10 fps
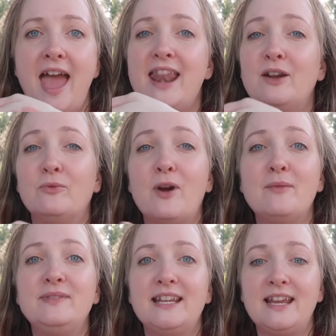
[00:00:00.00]
and it
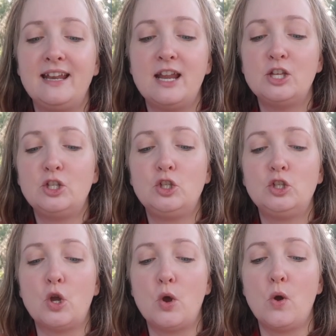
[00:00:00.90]
rubs in
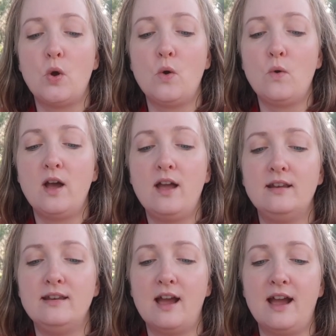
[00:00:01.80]
so
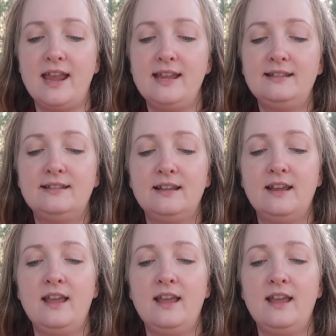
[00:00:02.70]
nice